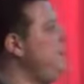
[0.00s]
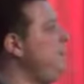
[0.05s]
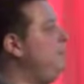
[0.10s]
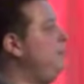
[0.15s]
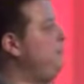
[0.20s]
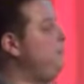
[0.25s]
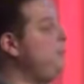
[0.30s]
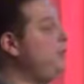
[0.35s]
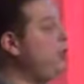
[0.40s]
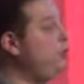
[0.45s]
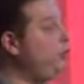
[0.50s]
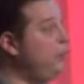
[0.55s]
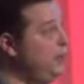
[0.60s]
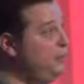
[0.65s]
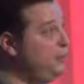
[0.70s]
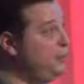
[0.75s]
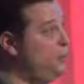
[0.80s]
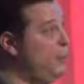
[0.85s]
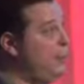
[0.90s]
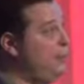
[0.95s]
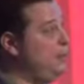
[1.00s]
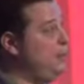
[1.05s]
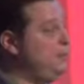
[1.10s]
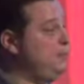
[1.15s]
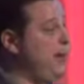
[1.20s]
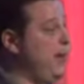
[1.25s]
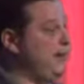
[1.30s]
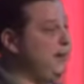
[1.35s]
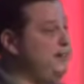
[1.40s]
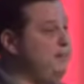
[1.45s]
But from a click-through rate
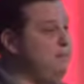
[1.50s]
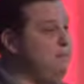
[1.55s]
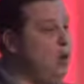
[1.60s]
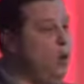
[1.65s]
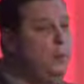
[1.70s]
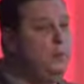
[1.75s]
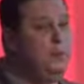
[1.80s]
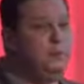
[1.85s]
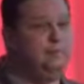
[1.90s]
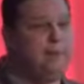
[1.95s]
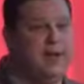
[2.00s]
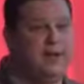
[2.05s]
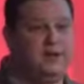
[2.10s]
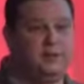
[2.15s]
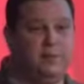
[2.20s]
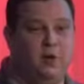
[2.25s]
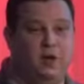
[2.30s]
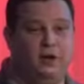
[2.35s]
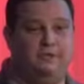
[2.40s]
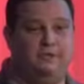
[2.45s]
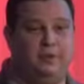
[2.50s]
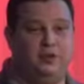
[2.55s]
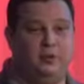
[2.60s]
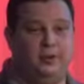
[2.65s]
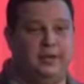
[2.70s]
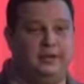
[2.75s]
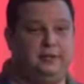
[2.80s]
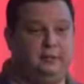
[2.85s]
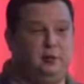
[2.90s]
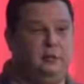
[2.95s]
perspective, mobile benchmark for
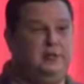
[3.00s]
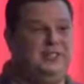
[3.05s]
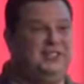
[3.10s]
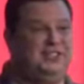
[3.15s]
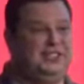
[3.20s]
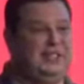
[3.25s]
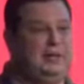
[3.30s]
click-through is